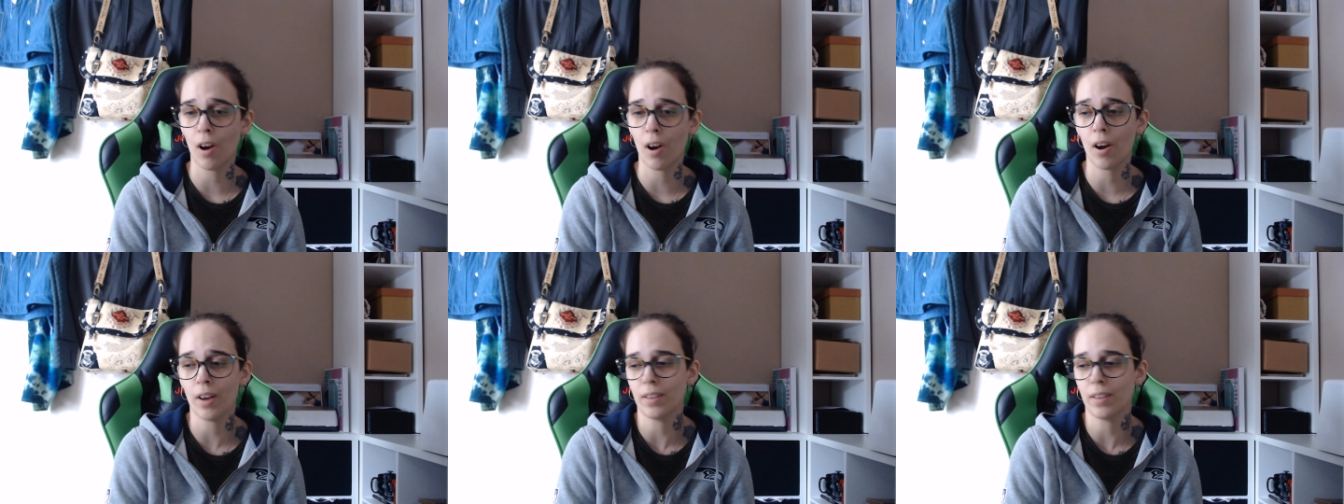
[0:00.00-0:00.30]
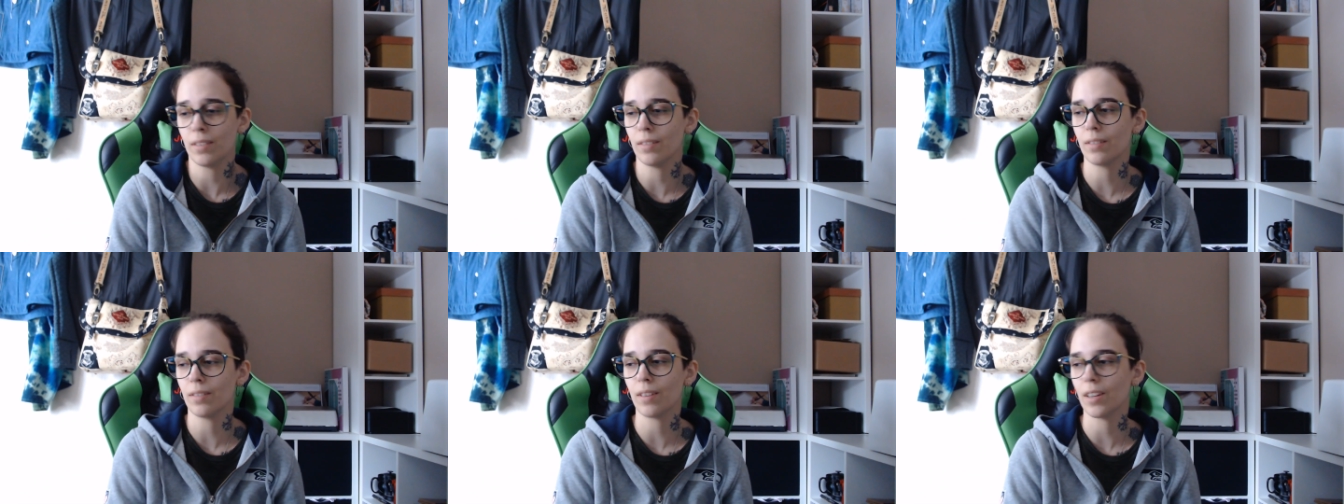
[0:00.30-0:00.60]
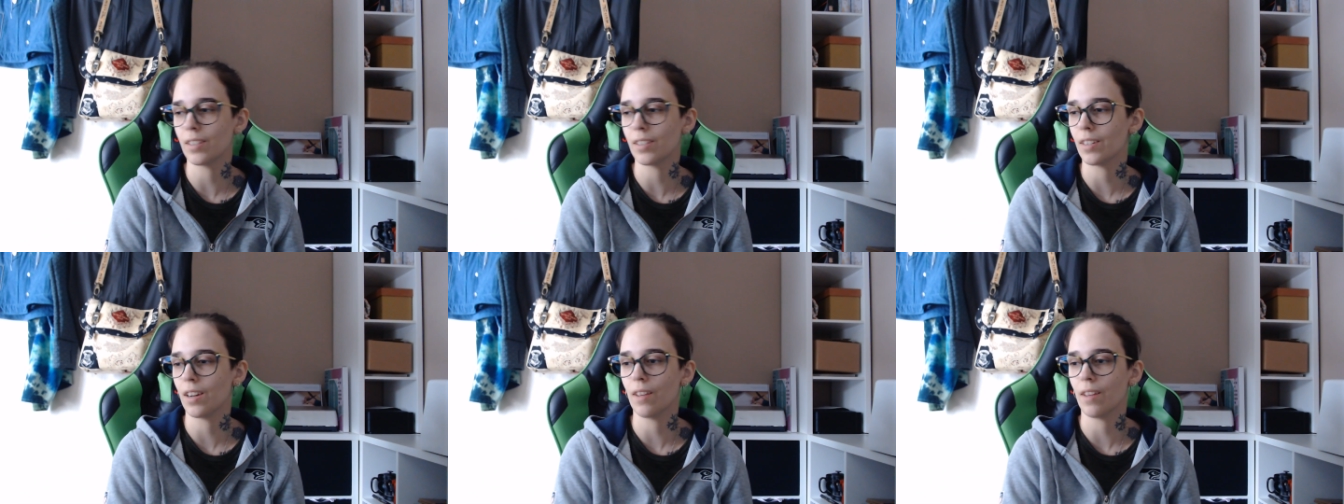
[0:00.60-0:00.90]
I
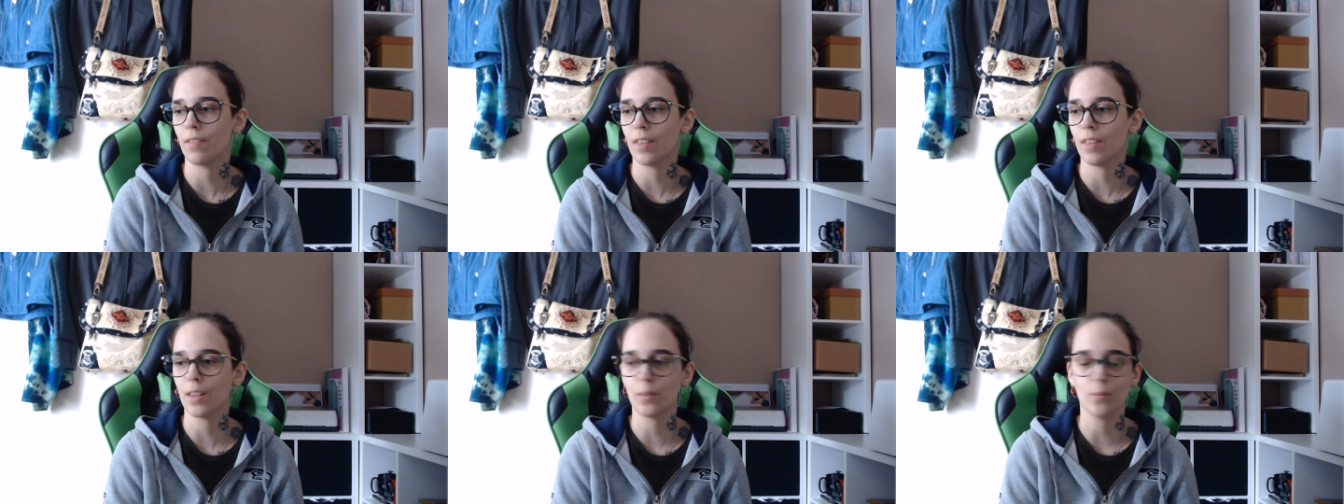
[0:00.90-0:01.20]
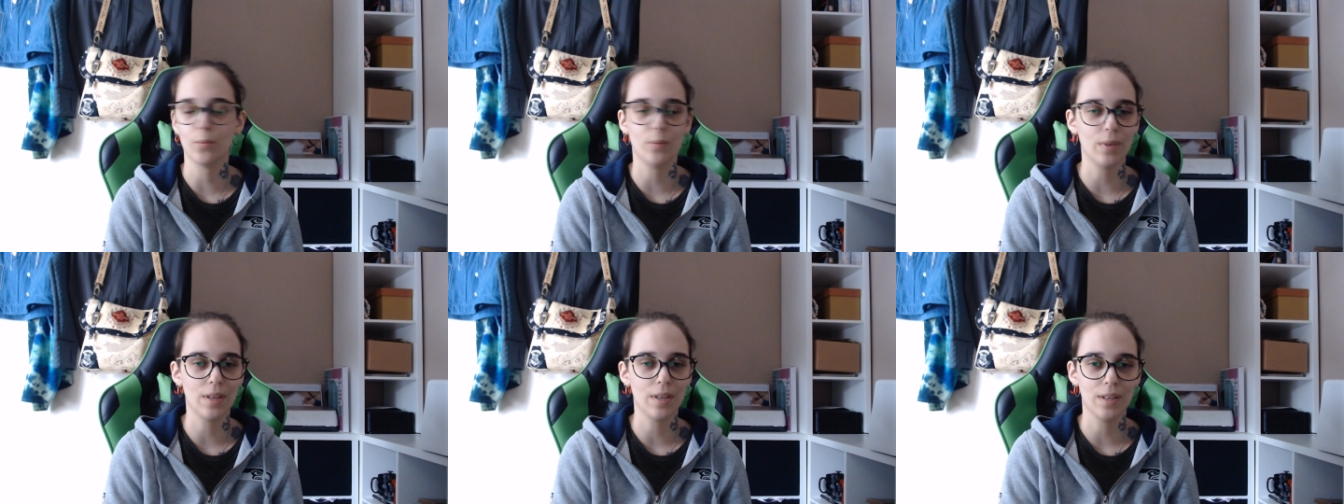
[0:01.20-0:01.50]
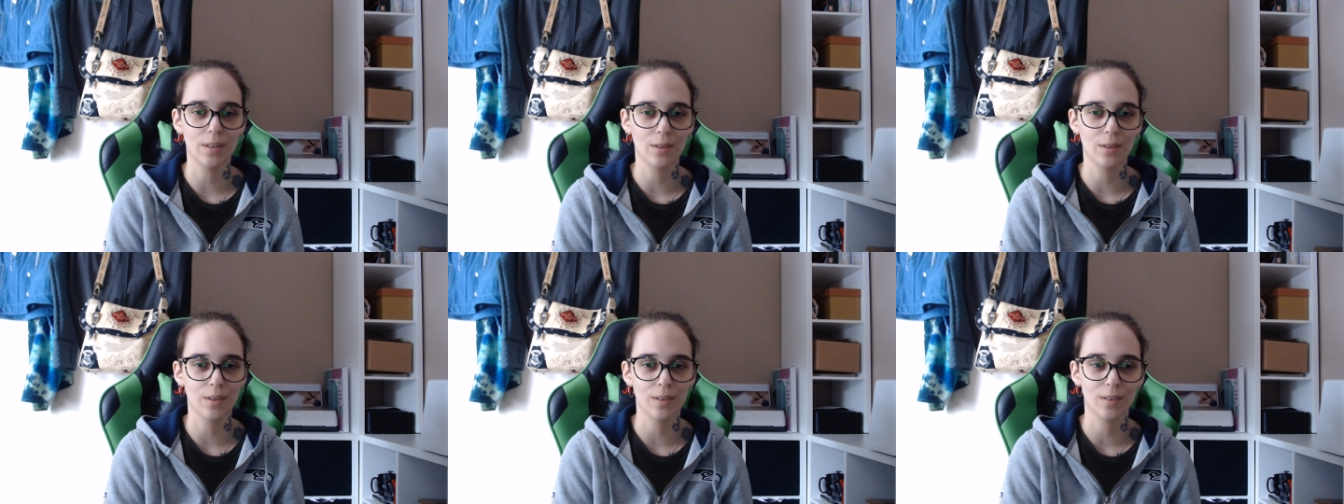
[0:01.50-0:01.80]
don't know if that's
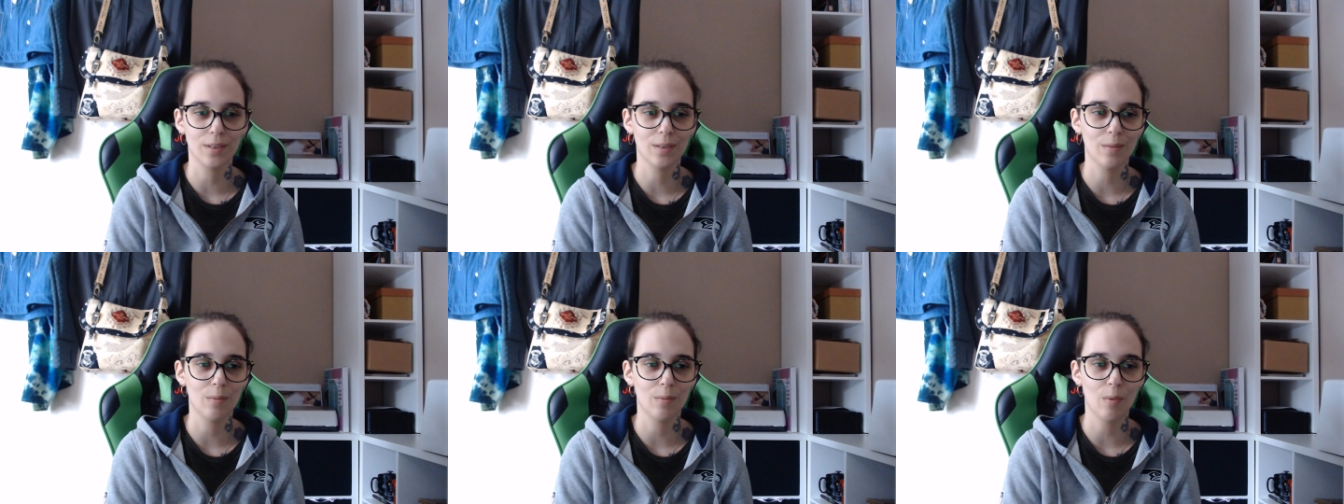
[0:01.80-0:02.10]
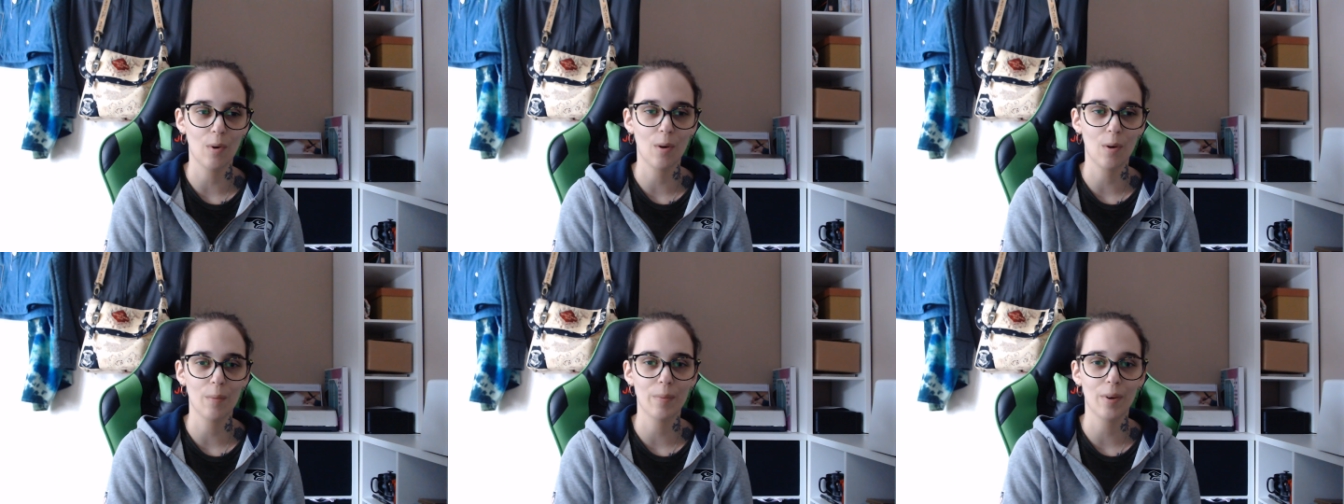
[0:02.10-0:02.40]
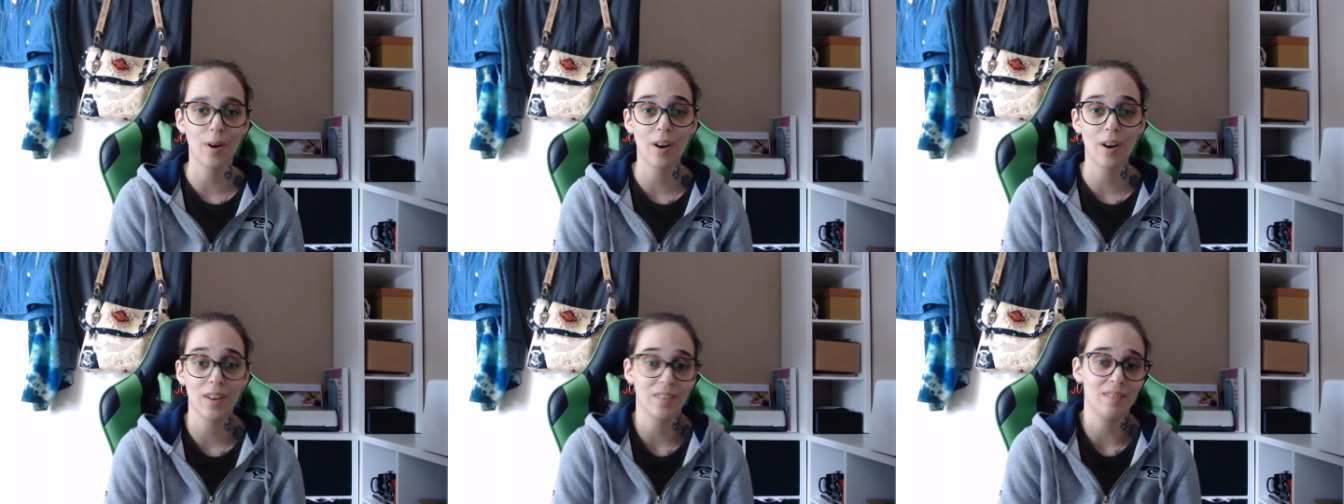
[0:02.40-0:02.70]
weird or what,
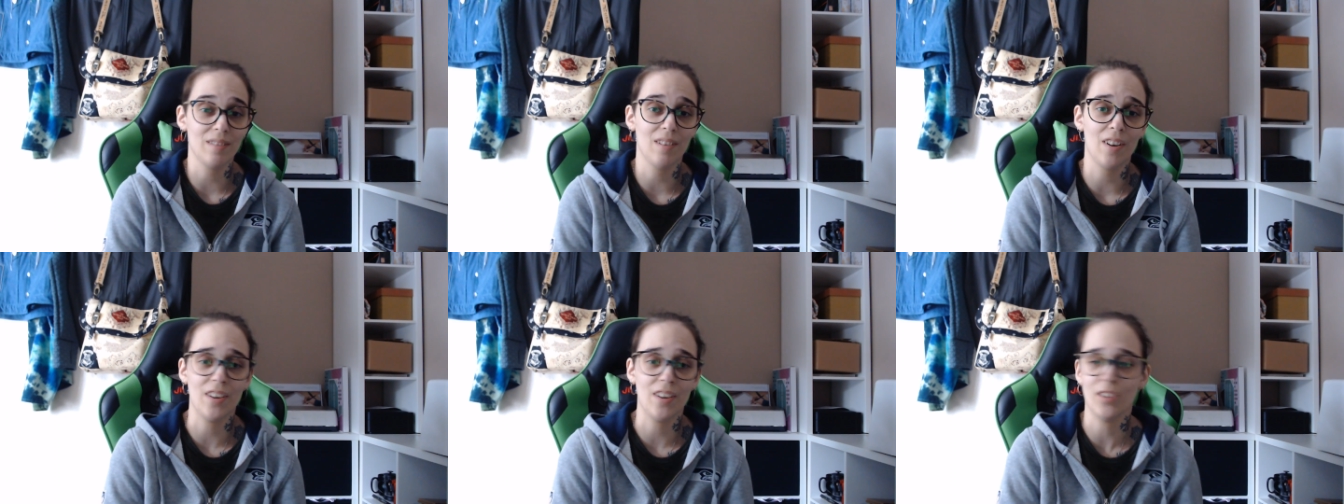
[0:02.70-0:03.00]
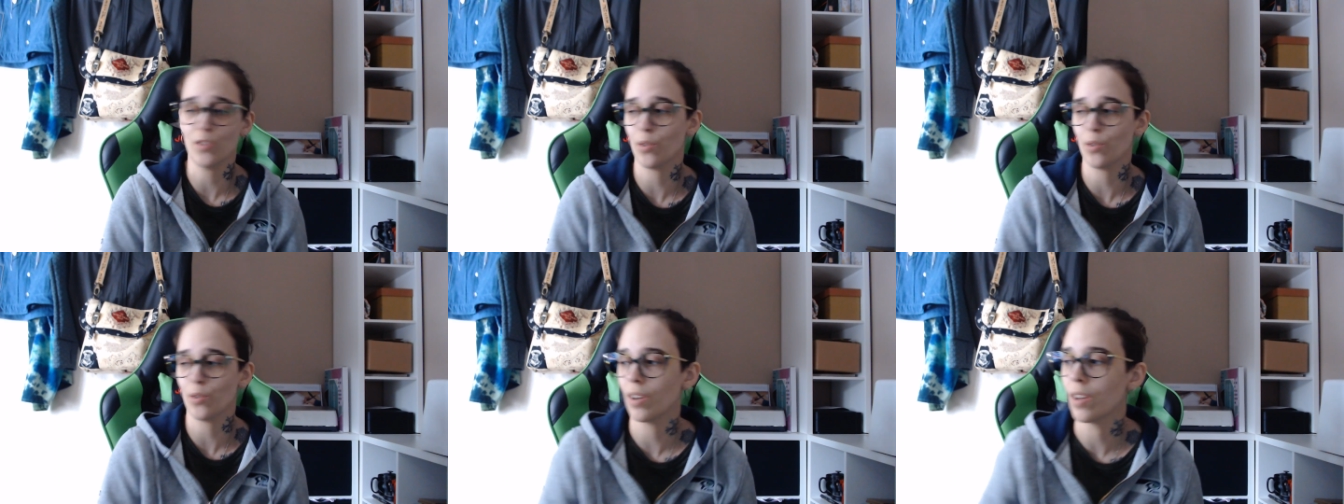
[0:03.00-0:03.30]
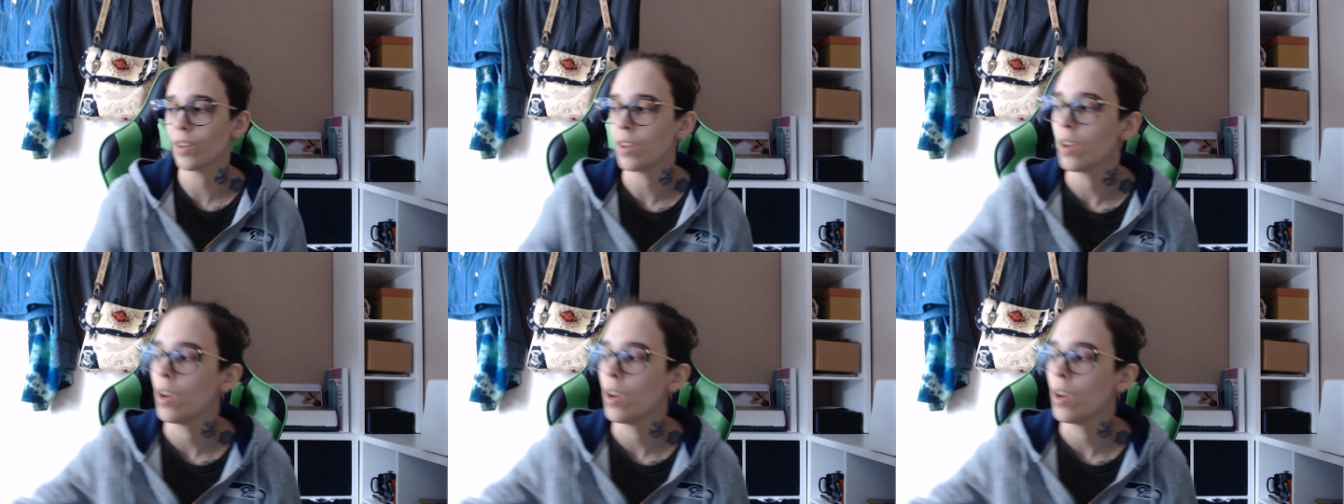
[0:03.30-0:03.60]
but I enjoy it.